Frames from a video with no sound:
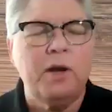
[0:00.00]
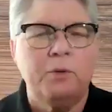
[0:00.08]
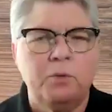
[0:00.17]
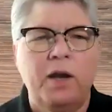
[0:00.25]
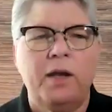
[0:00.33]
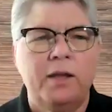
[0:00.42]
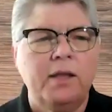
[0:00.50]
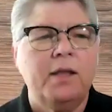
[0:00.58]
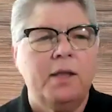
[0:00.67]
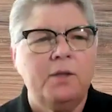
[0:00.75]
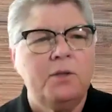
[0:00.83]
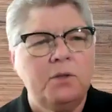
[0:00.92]
right. those you could
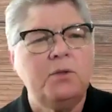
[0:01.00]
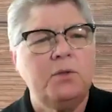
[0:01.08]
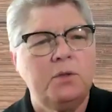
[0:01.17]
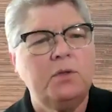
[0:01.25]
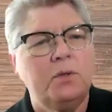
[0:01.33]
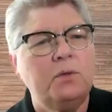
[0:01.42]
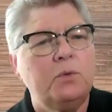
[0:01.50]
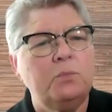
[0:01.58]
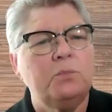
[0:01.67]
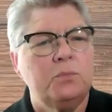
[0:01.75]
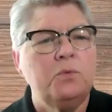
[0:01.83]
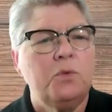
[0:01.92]
probably blaze
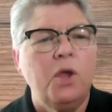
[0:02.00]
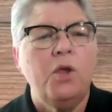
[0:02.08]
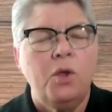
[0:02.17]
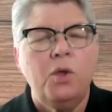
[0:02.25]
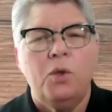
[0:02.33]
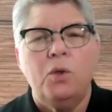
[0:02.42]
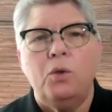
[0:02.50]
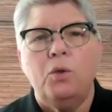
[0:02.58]
through in 15 to 20